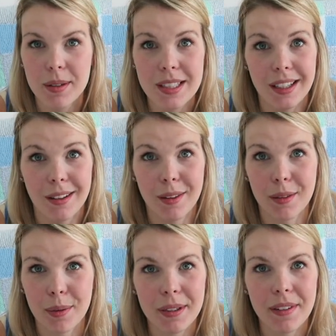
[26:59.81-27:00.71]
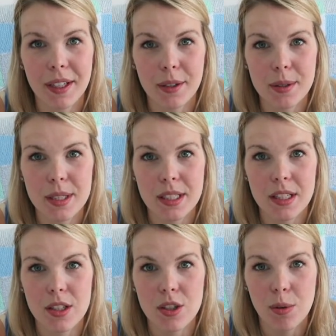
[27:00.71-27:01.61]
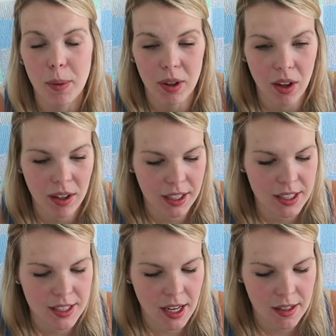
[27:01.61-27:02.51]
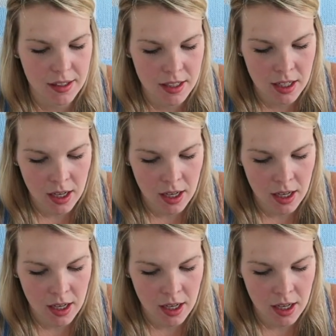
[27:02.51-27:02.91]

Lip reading: It's like 3 videos because it's super long and intense.